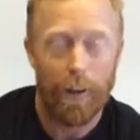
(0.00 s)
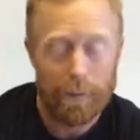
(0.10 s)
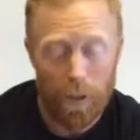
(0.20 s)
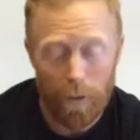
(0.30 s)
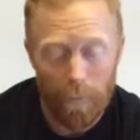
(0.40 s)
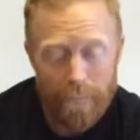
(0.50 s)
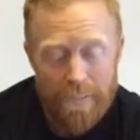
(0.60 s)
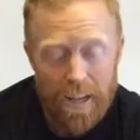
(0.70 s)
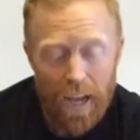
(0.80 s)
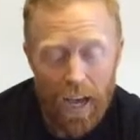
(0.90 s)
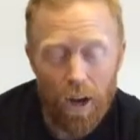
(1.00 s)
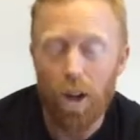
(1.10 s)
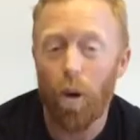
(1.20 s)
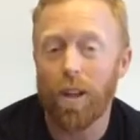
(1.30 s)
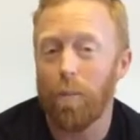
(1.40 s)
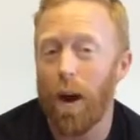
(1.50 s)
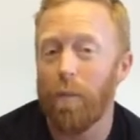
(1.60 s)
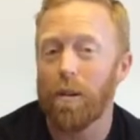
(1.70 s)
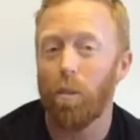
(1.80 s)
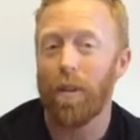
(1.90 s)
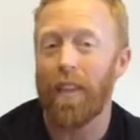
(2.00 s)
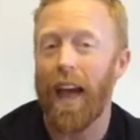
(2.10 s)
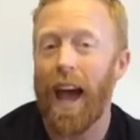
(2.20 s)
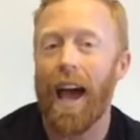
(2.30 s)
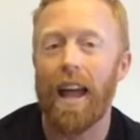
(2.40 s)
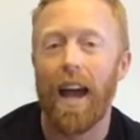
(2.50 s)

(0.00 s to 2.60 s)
So I don't know what the problem was with that.